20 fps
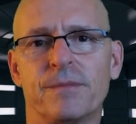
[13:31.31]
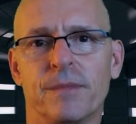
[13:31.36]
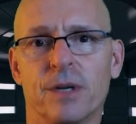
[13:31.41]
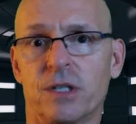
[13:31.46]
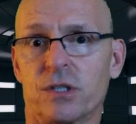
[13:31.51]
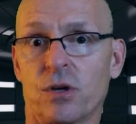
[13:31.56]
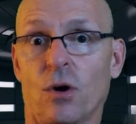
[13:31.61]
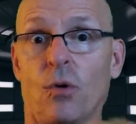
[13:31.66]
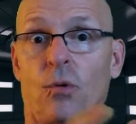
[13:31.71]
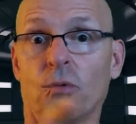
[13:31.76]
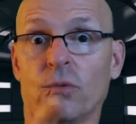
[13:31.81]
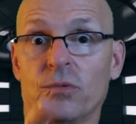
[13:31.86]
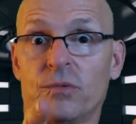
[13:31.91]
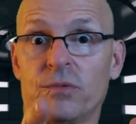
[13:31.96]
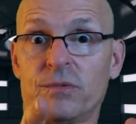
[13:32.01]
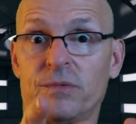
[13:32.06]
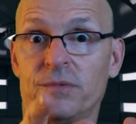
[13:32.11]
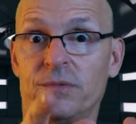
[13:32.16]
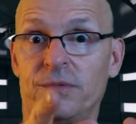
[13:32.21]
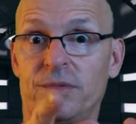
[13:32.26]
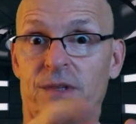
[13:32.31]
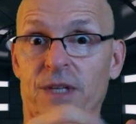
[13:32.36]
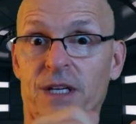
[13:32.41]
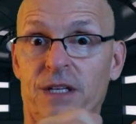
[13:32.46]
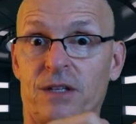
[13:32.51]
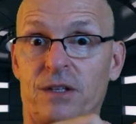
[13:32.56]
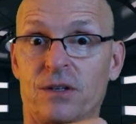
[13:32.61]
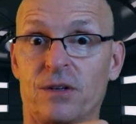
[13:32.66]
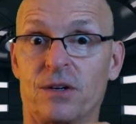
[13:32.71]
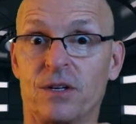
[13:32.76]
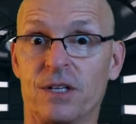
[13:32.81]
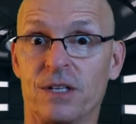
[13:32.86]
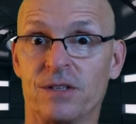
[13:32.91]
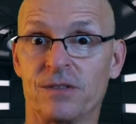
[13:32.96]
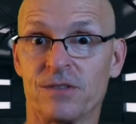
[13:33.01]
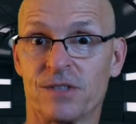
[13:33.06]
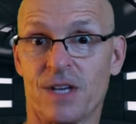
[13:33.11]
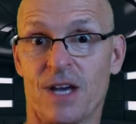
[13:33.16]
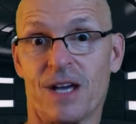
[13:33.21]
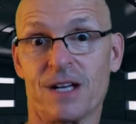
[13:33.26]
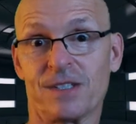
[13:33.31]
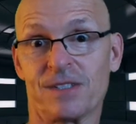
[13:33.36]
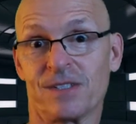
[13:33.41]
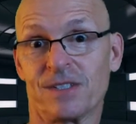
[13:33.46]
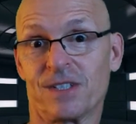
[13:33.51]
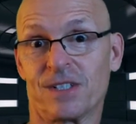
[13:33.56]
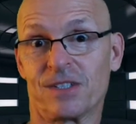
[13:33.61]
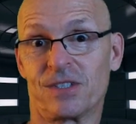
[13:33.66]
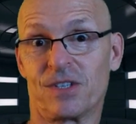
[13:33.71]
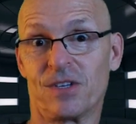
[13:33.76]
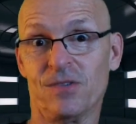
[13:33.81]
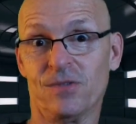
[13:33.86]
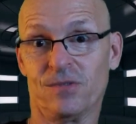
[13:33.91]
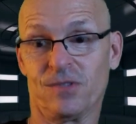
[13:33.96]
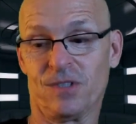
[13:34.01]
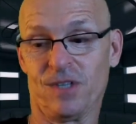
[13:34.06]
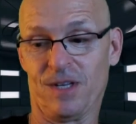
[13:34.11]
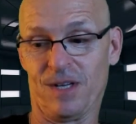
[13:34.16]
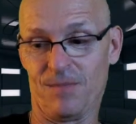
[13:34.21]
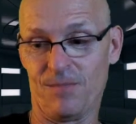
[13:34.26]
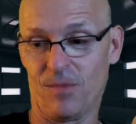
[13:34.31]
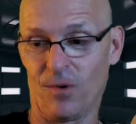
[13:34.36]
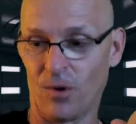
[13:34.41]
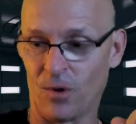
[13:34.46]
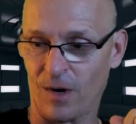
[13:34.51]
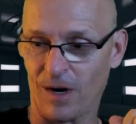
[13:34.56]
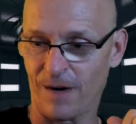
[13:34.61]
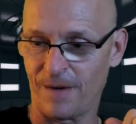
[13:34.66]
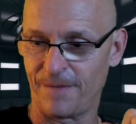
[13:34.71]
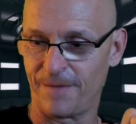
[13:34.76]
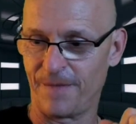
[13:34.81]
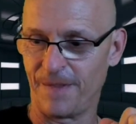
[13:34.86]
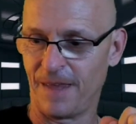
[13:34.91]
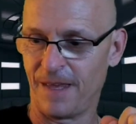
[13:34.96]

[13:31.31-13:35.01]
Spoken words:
But don't think you're going to use that as an excuse anymore.